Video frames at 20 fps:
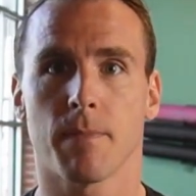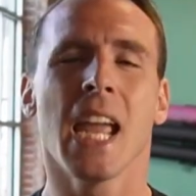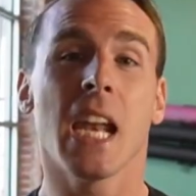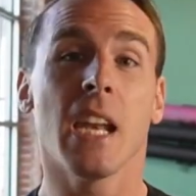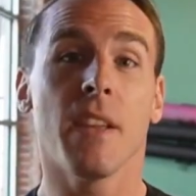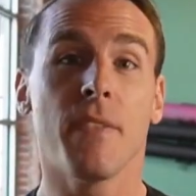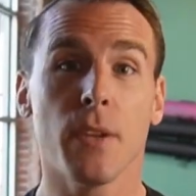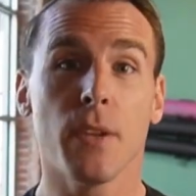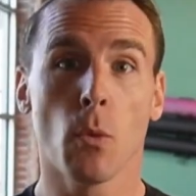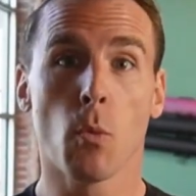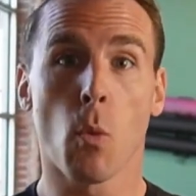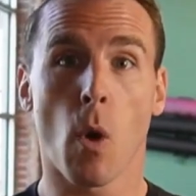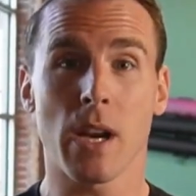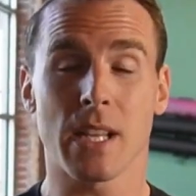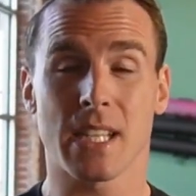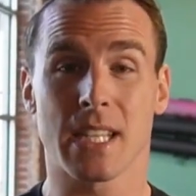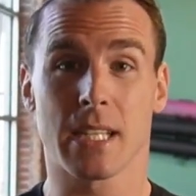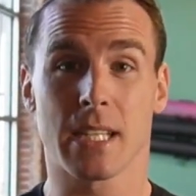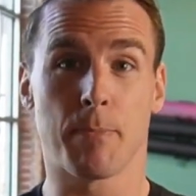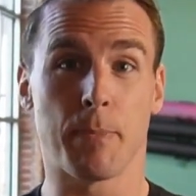And if you want
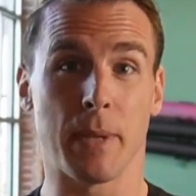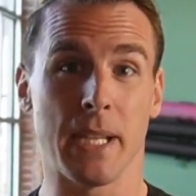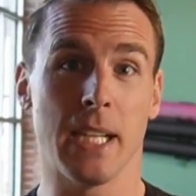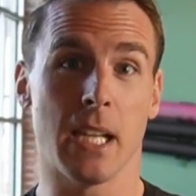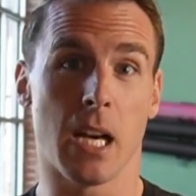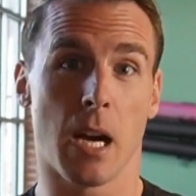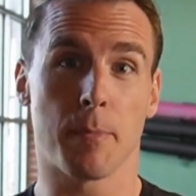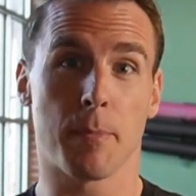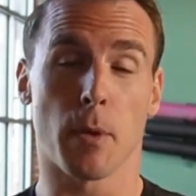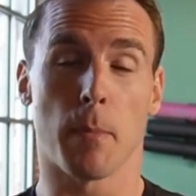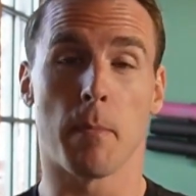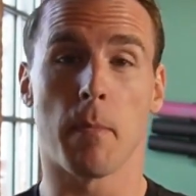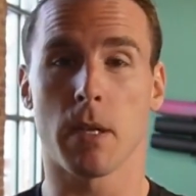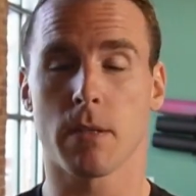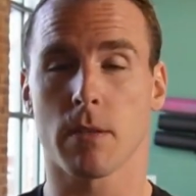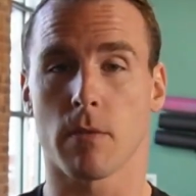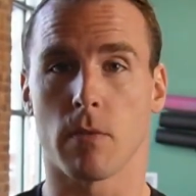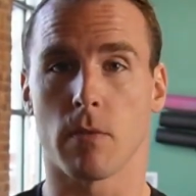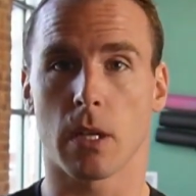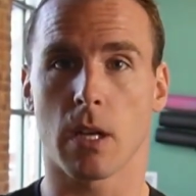to speed up your
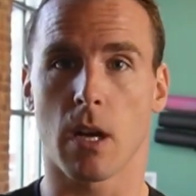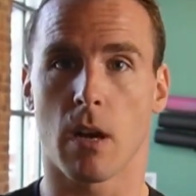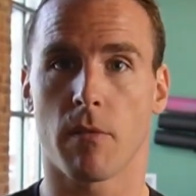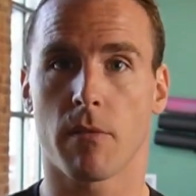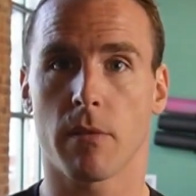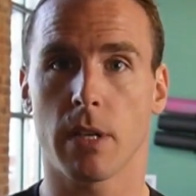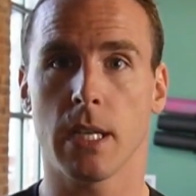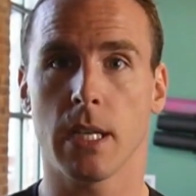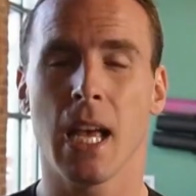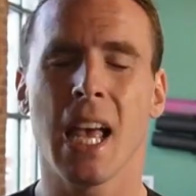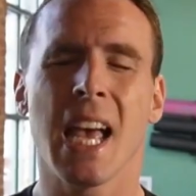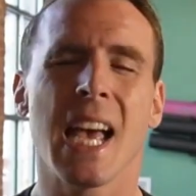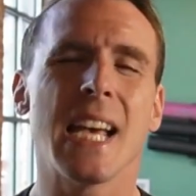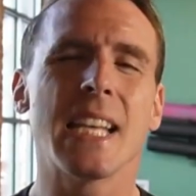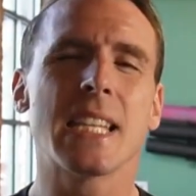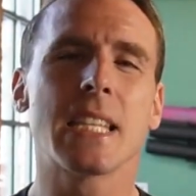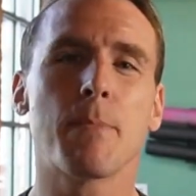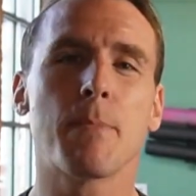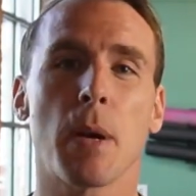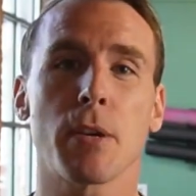muscle recovery,
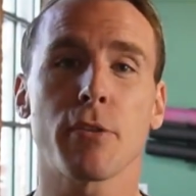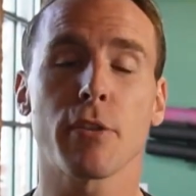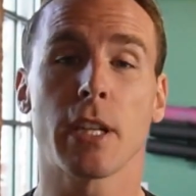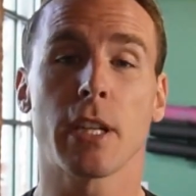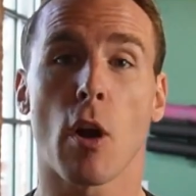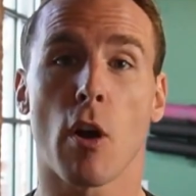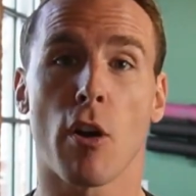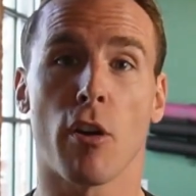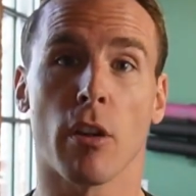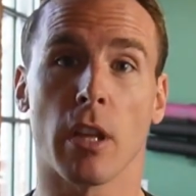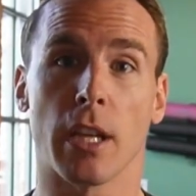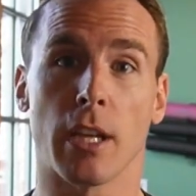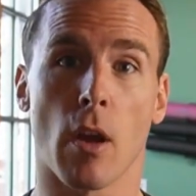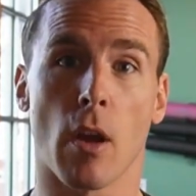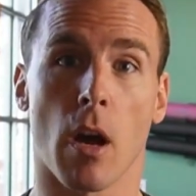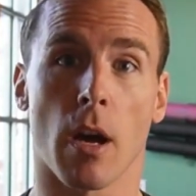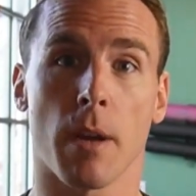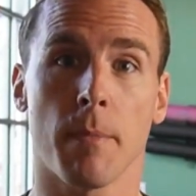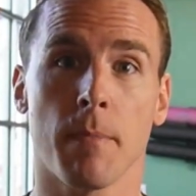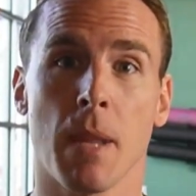especially early
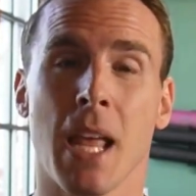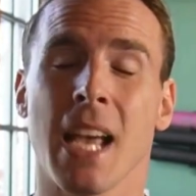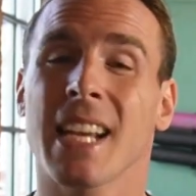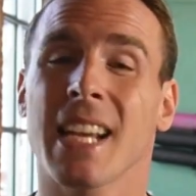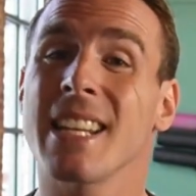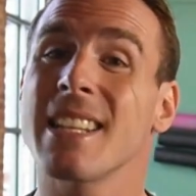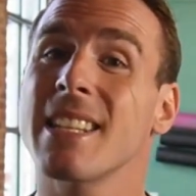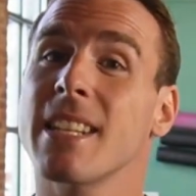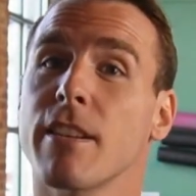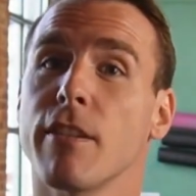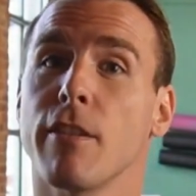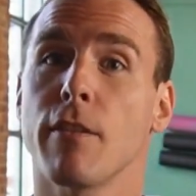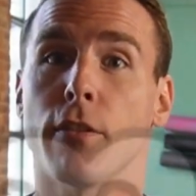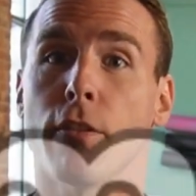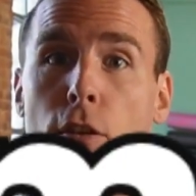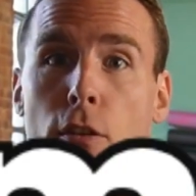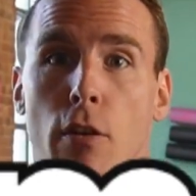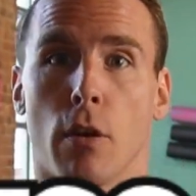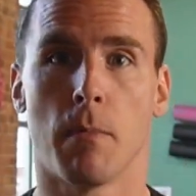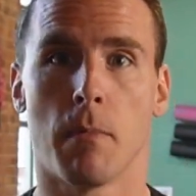on, consider
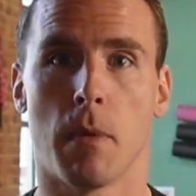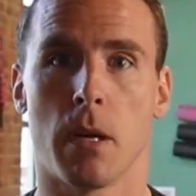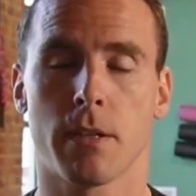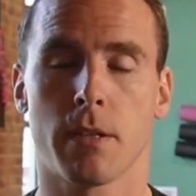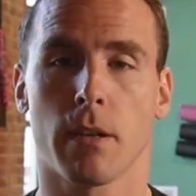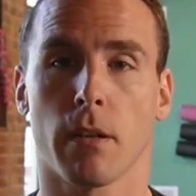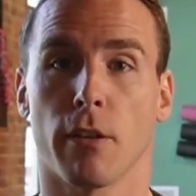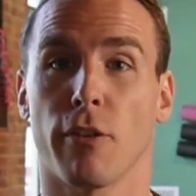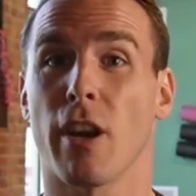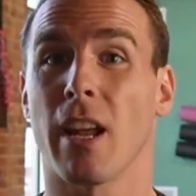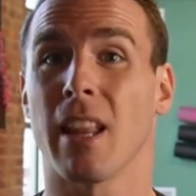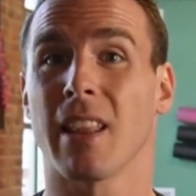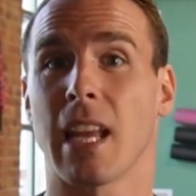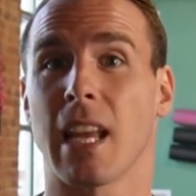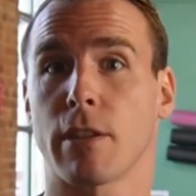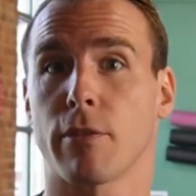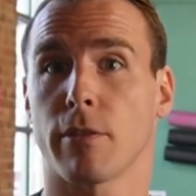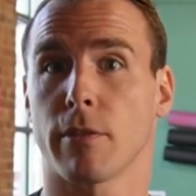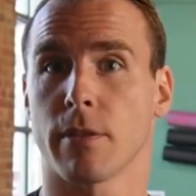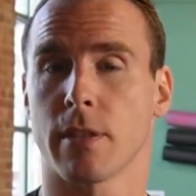neuromuscular
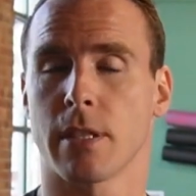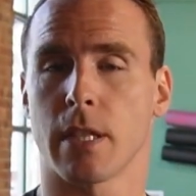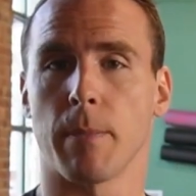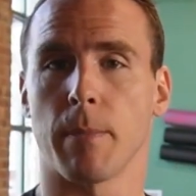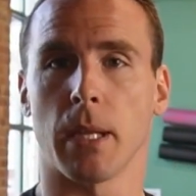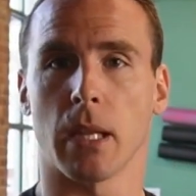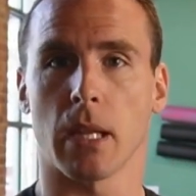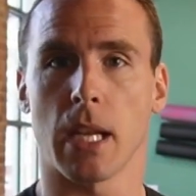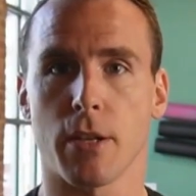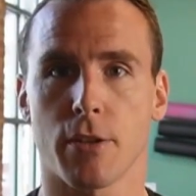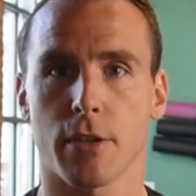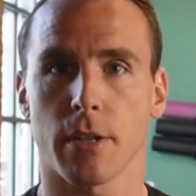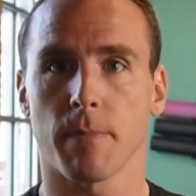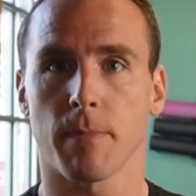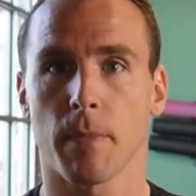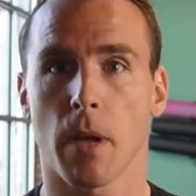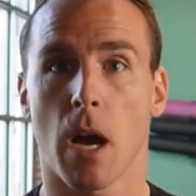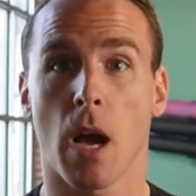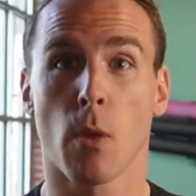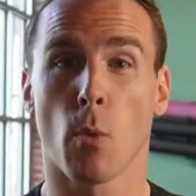electrical stimulation,
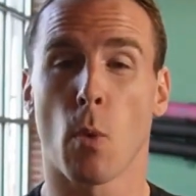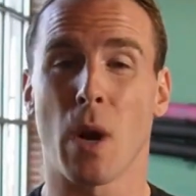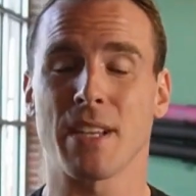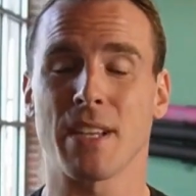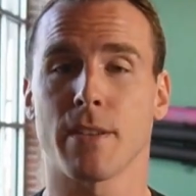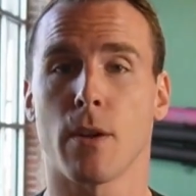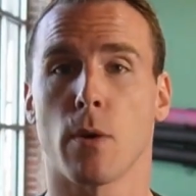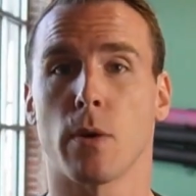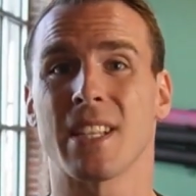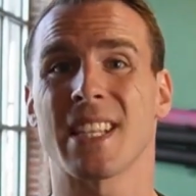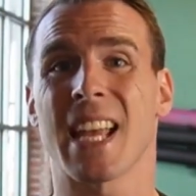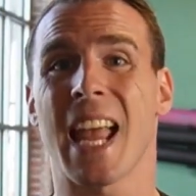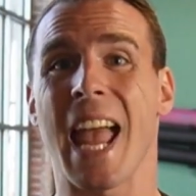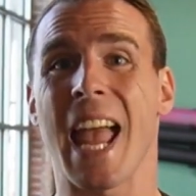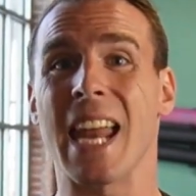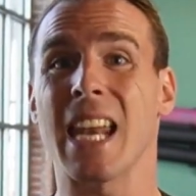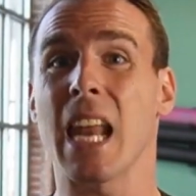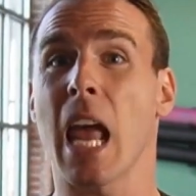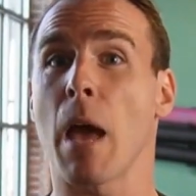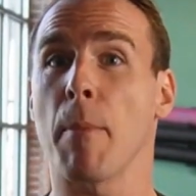otherwise known as
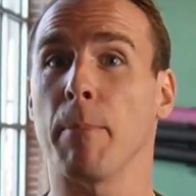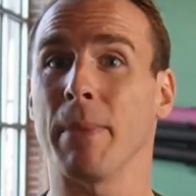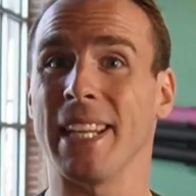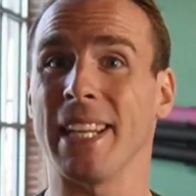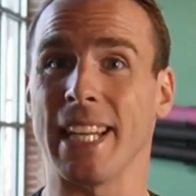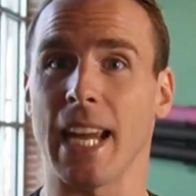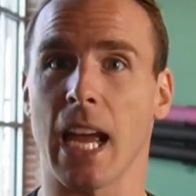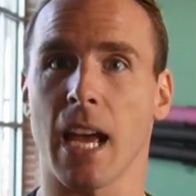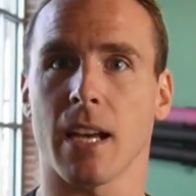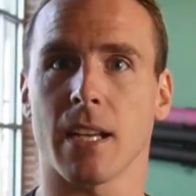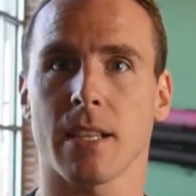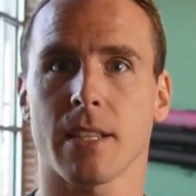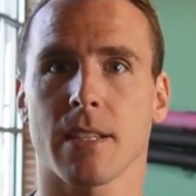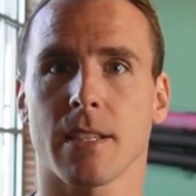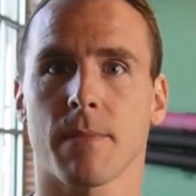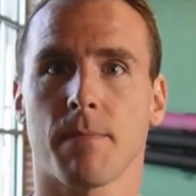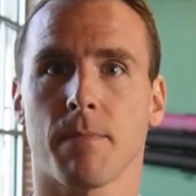NMES.